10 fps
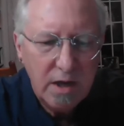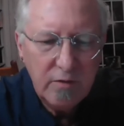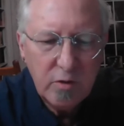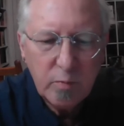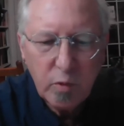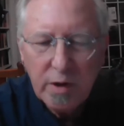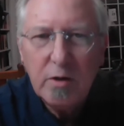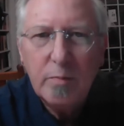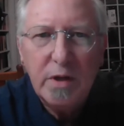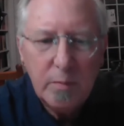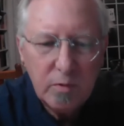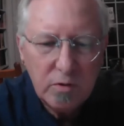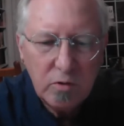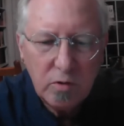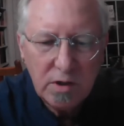And the prayer
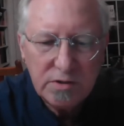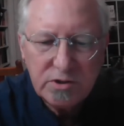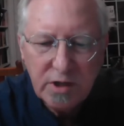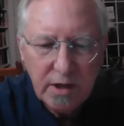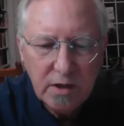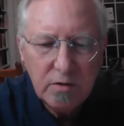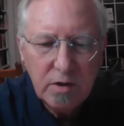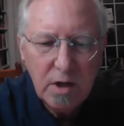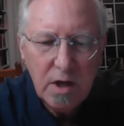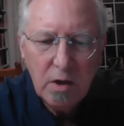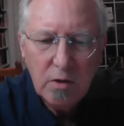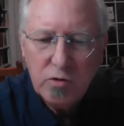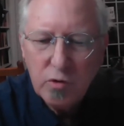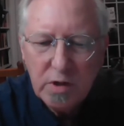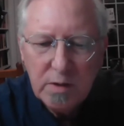people across town
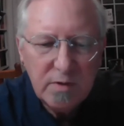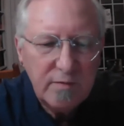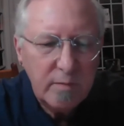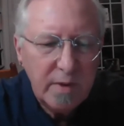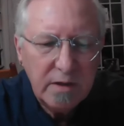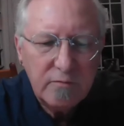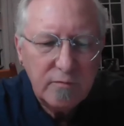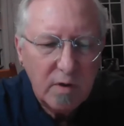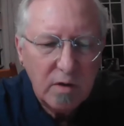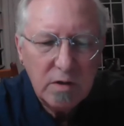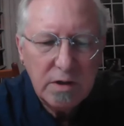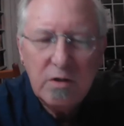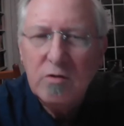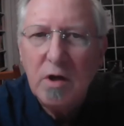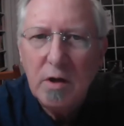dream of a man
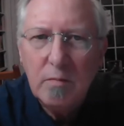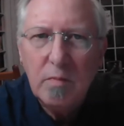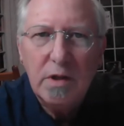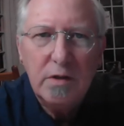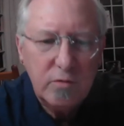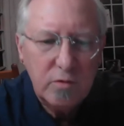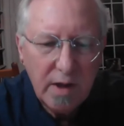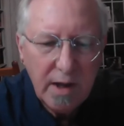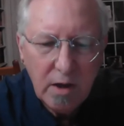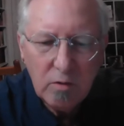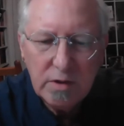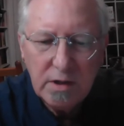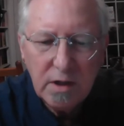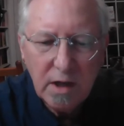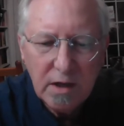falling, tumbling through the
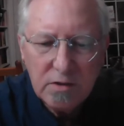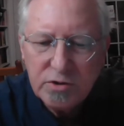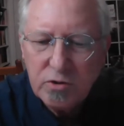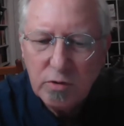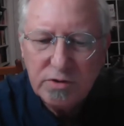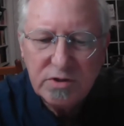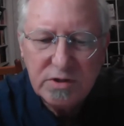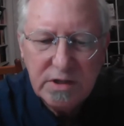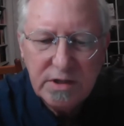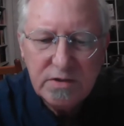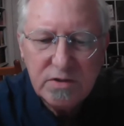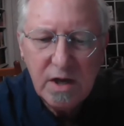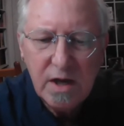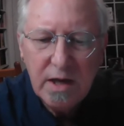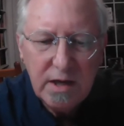howling clouds toward seeds
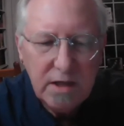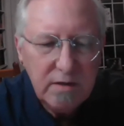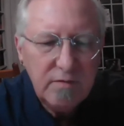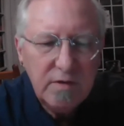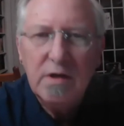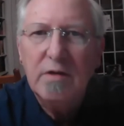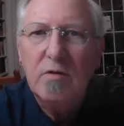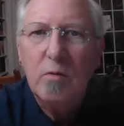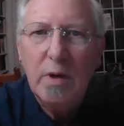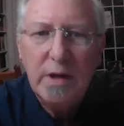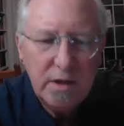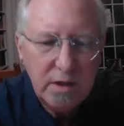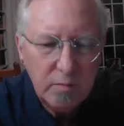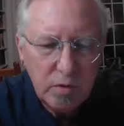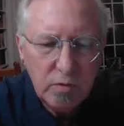heaving at the
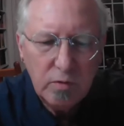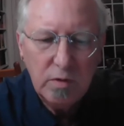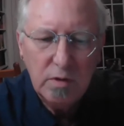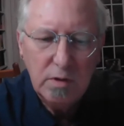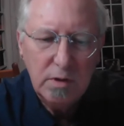waning moon.